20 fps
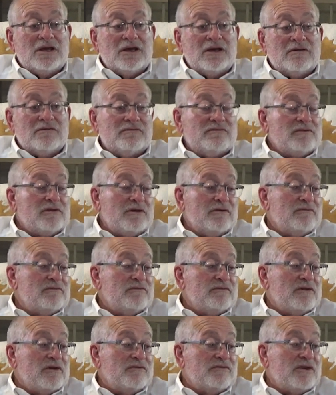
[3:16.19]
of,
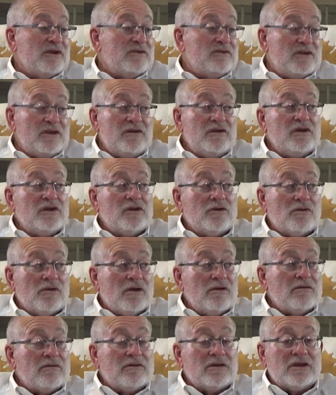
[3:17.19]
of, of continuing to
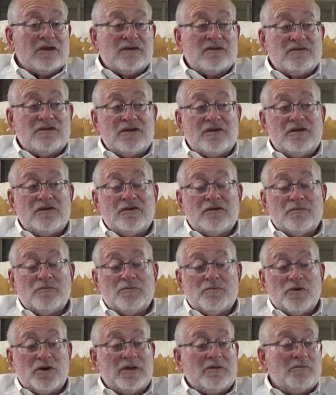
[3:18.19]
grow and continuing to
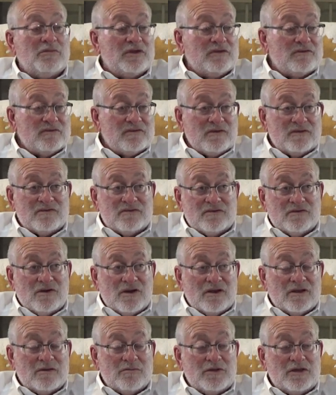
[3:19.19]
bring business to
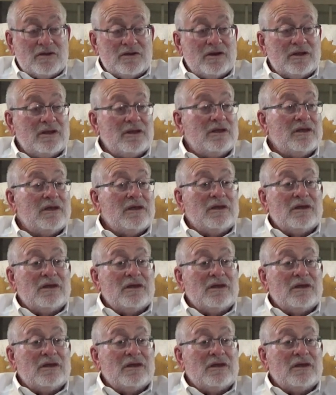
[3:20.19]
our community,